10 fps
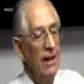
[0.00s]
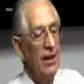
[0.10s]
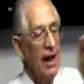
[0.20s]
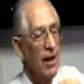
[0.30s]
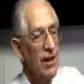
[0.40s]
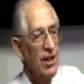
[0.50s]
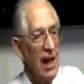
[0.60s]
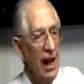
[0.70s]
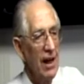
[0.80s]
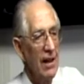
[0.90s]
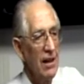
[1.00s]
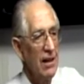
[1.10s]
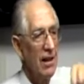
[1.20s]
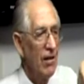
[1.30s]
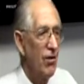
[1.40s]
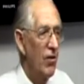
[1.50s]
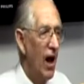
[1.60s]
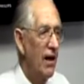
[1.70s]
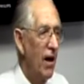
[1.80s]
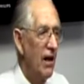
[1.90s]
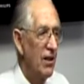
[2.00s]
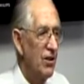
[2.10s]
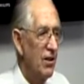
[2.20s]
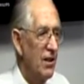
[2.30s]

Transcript: the understanding of the right knowledge.